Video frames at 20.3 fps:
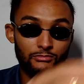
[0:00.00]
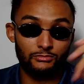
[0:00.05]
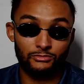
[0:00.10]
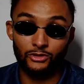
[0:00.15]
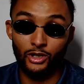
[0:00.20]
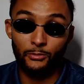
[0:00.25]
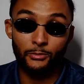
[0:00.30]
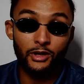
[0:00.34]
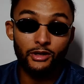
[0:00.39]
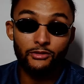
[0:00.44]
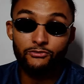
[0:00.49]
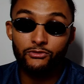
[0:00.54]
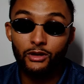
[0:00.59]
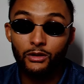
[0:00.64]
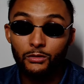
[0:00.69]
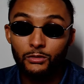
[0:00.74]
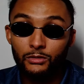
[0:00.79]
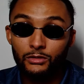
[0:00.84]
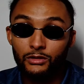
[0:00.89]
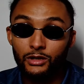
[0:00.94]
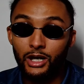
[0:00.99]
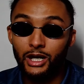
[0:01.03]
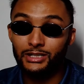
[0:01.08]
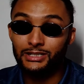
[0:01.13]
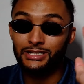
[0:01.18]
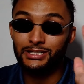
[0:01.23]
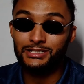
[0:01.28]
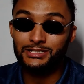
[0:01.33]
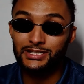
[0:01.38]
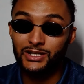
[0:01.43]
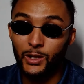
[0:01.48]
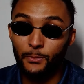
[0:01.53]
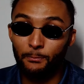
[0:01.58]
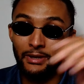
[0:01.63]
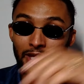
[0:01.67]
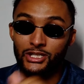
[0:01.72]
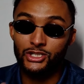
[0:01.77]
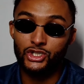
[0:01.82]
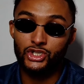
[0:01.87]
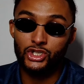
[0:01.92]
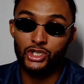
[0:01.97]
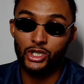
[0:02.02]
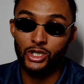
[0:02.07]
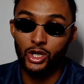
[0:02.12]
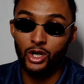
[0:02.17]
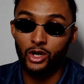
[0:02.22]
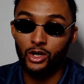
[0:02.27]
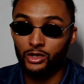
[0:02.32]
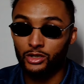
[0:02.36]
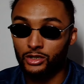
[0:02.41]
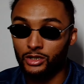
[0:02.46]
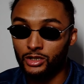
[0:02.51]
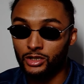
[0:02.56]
Not my fault. I didn't tell Ben Shalong